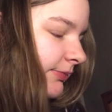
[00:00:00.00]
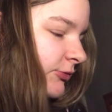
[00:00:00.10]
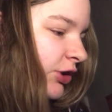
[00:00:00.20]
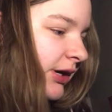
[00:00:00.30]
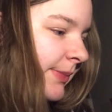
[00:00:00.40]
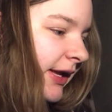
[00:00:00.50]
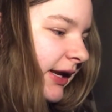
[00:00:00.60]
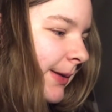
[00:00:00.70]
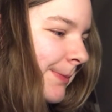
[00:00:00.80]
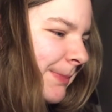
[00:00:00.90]
Trying to pick it
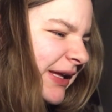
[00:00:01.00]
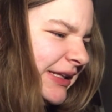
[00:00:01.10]
up.